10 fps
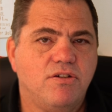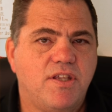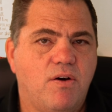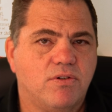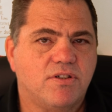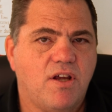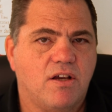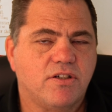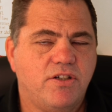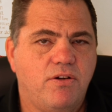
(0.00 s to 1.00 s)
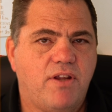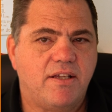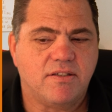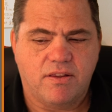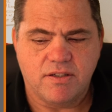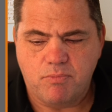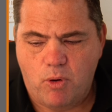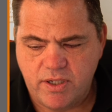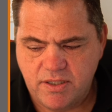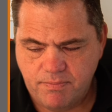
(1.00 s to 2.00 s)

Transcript: the Autotask due date at this point.